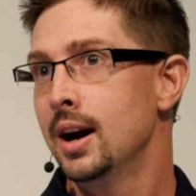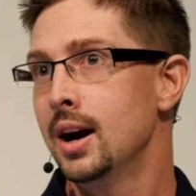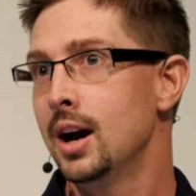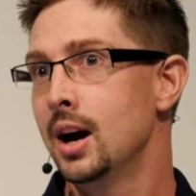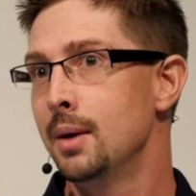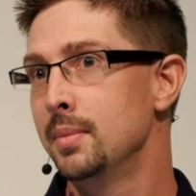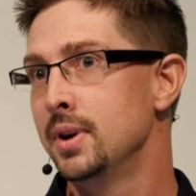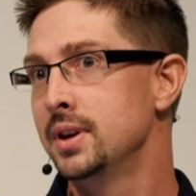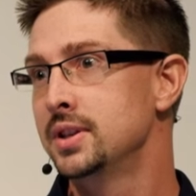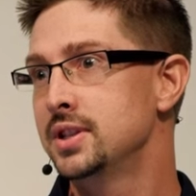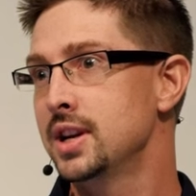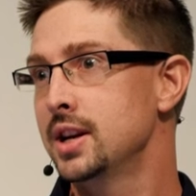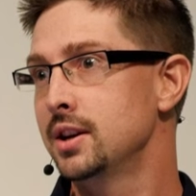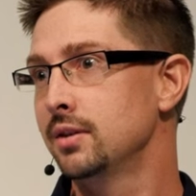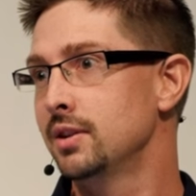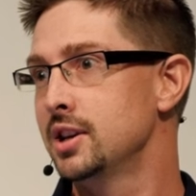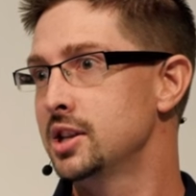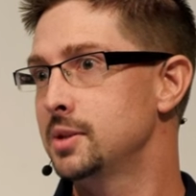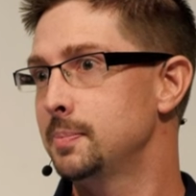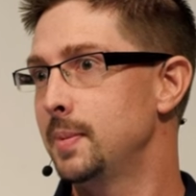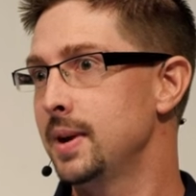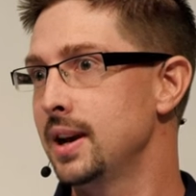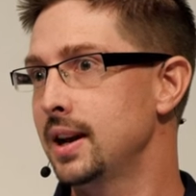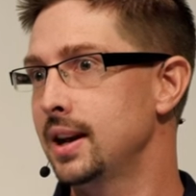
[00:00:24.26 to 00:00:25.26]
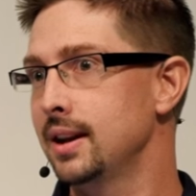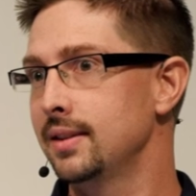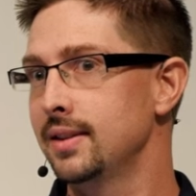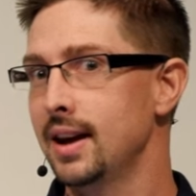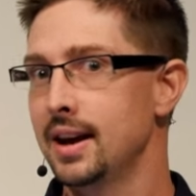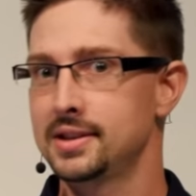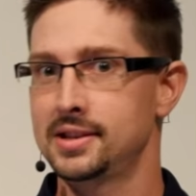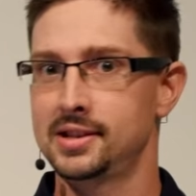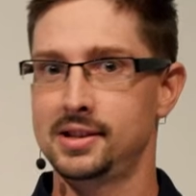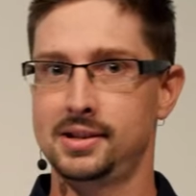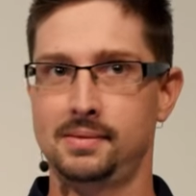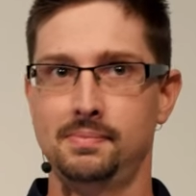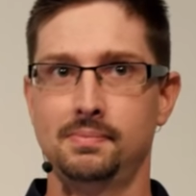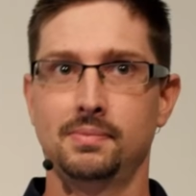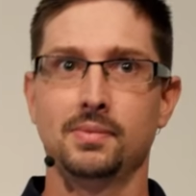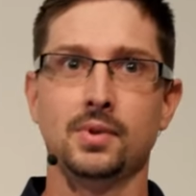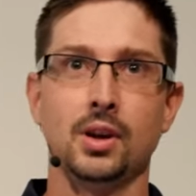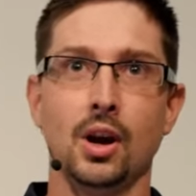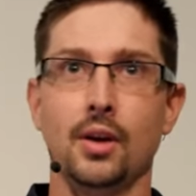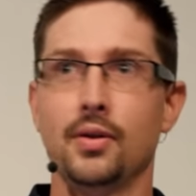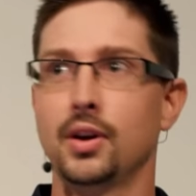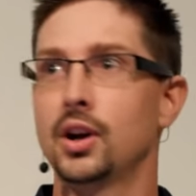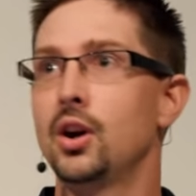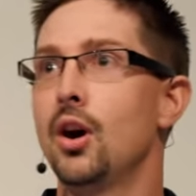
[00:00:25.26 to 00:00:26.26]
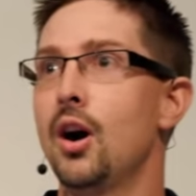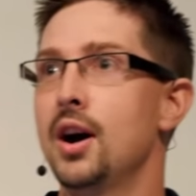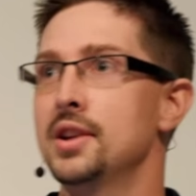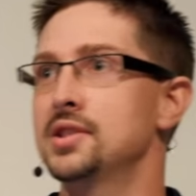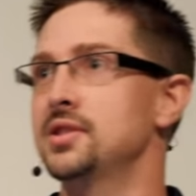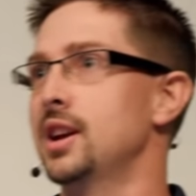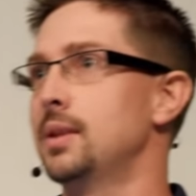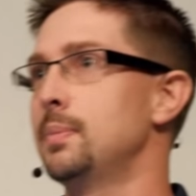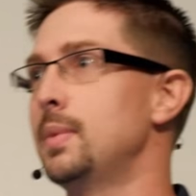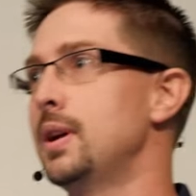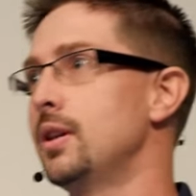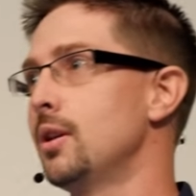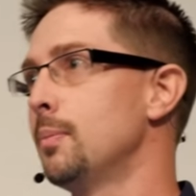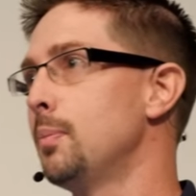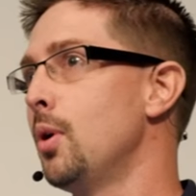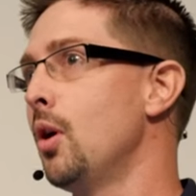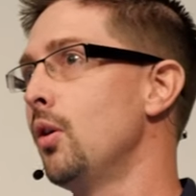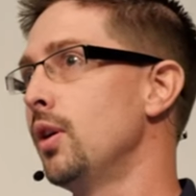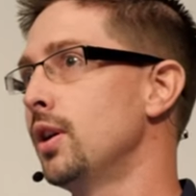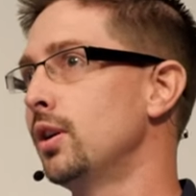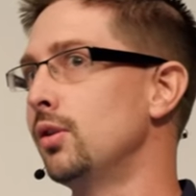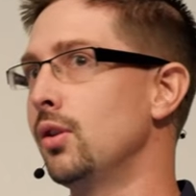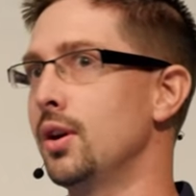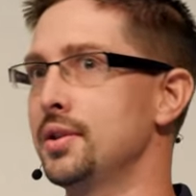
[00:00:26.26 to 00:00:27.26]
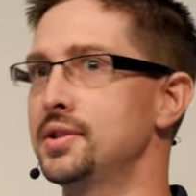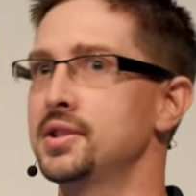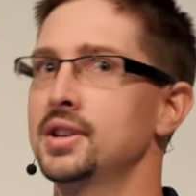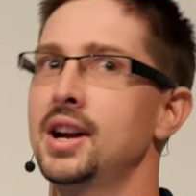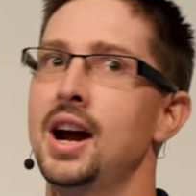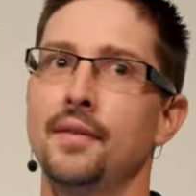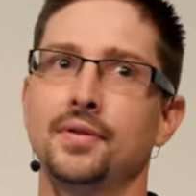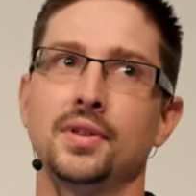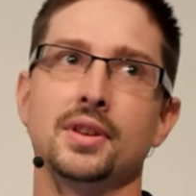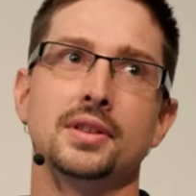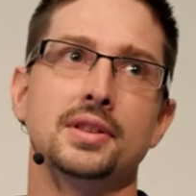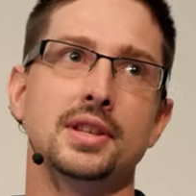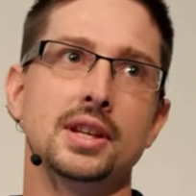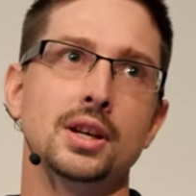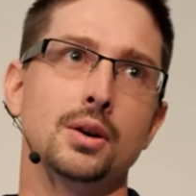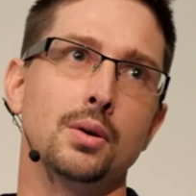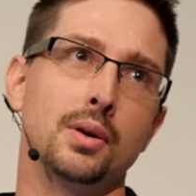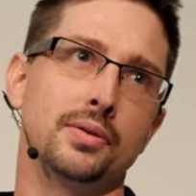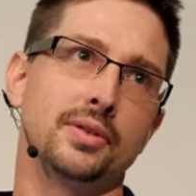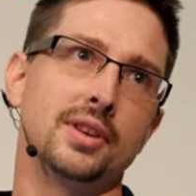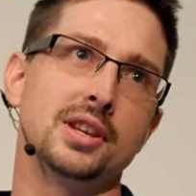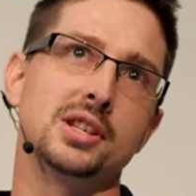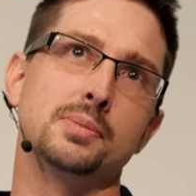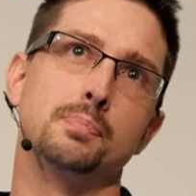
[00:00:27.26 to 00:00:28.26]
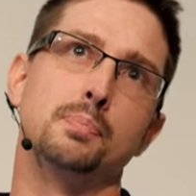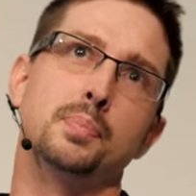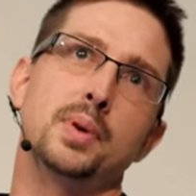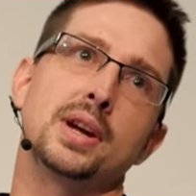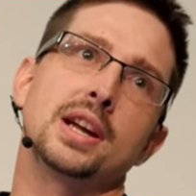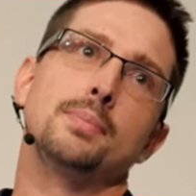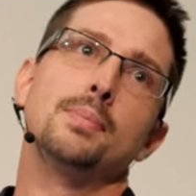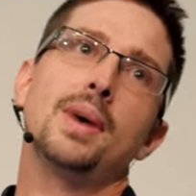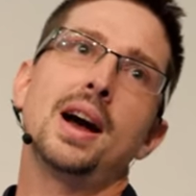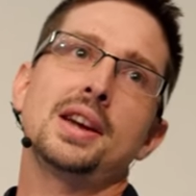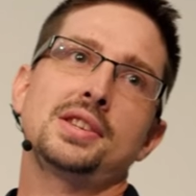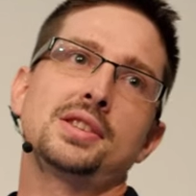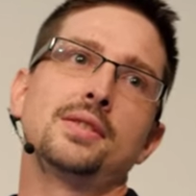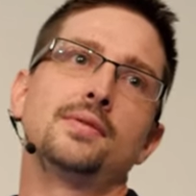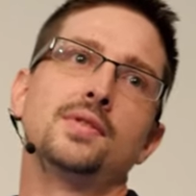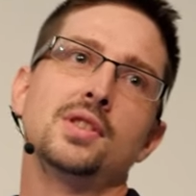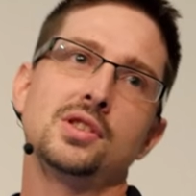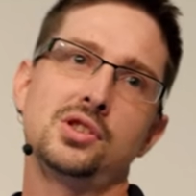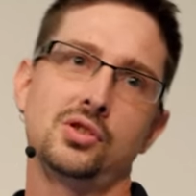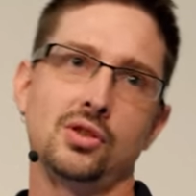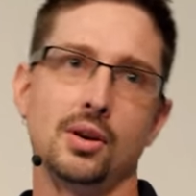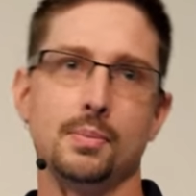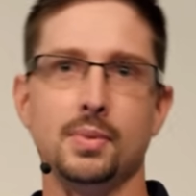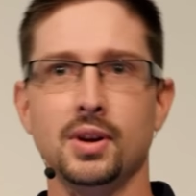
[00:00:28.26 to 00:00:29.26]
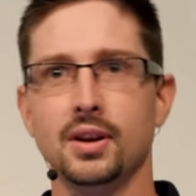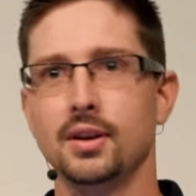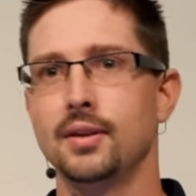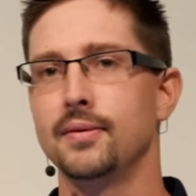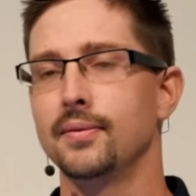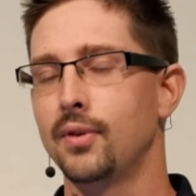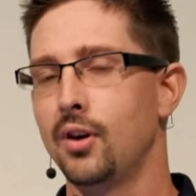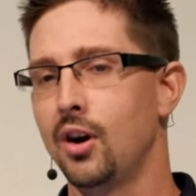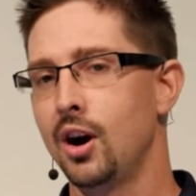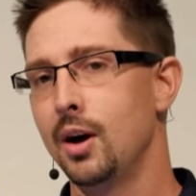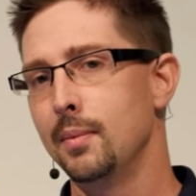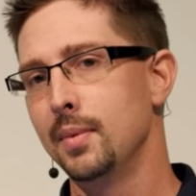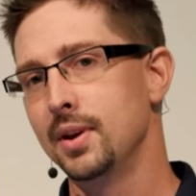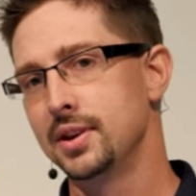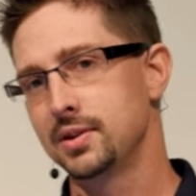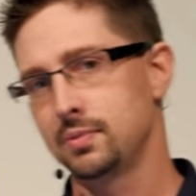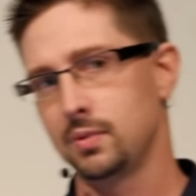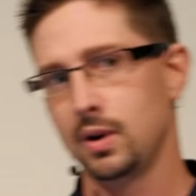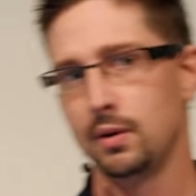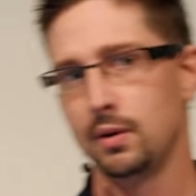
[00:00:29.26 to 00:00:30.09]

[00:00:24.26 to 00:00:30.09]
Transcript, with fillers: And generally speaking, that's the guys like me, the polyglots that have to deal with these big, massive distributed environments